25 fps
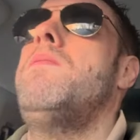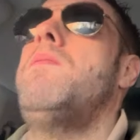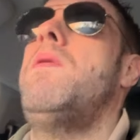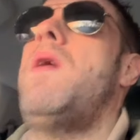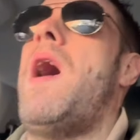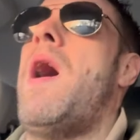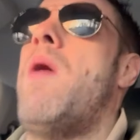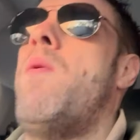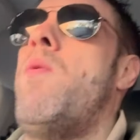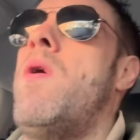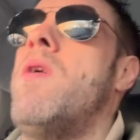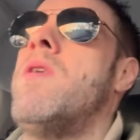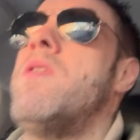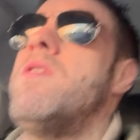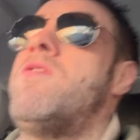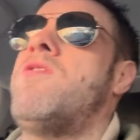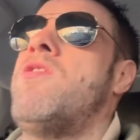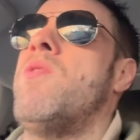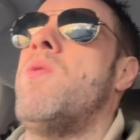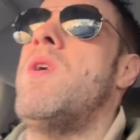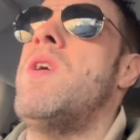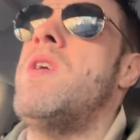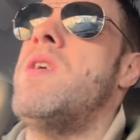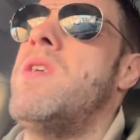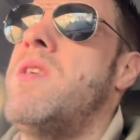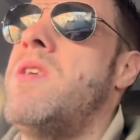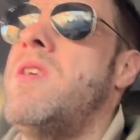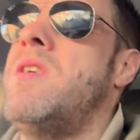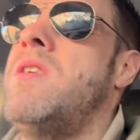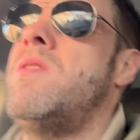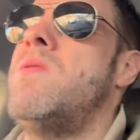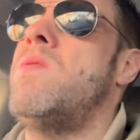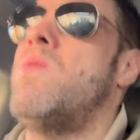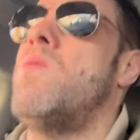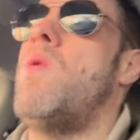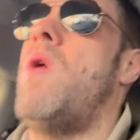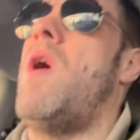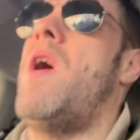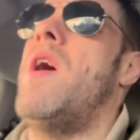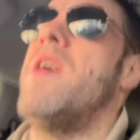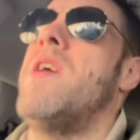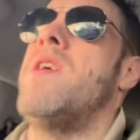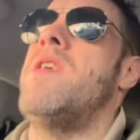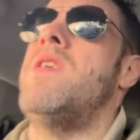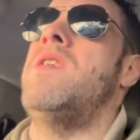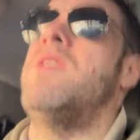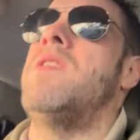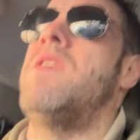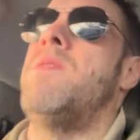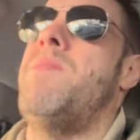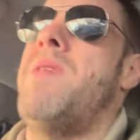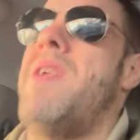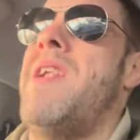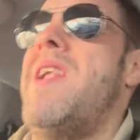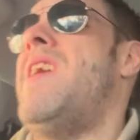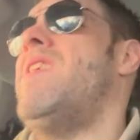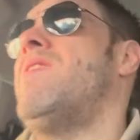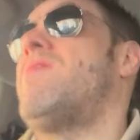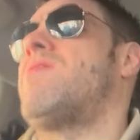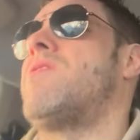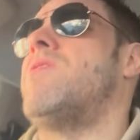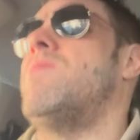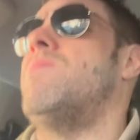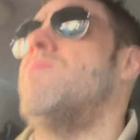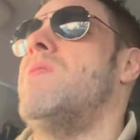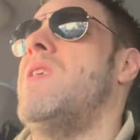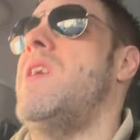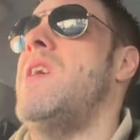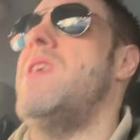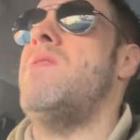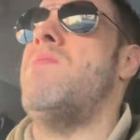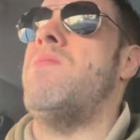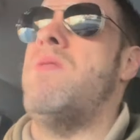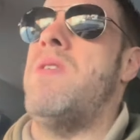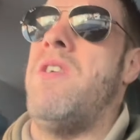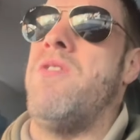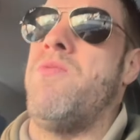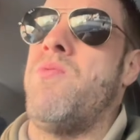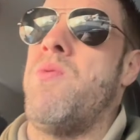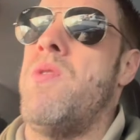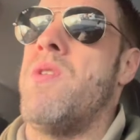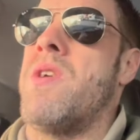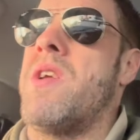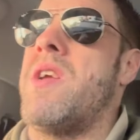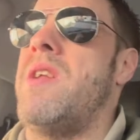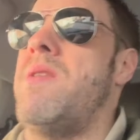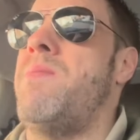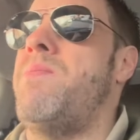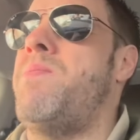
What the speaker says: I wanted to earn what I earned at my last company where I was working